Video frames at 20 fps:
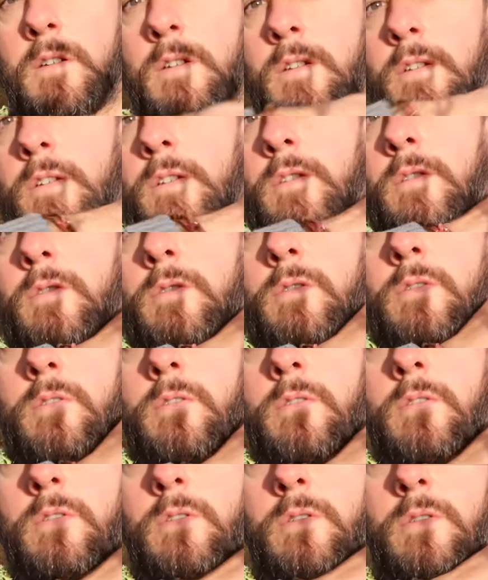
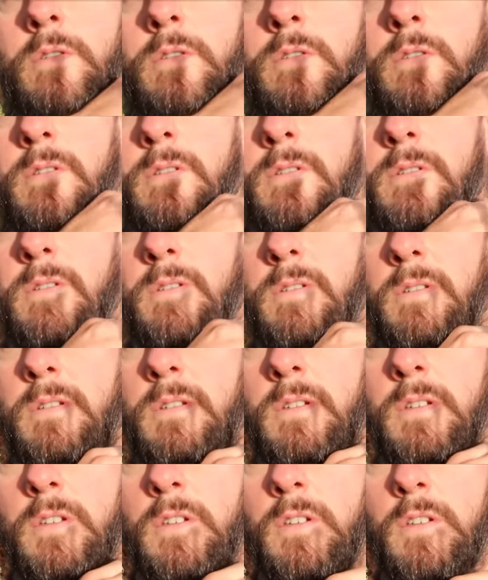
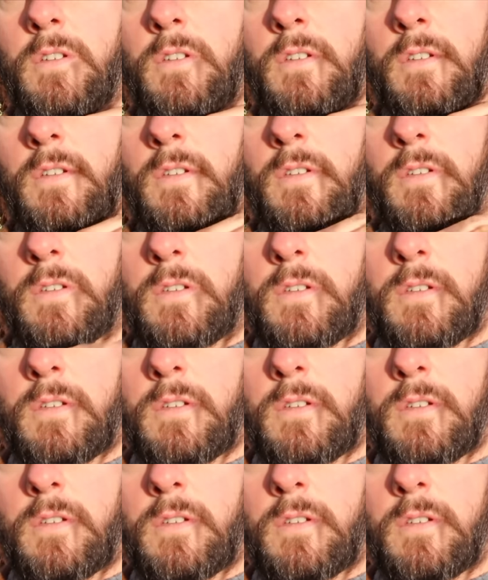Nobody speaks.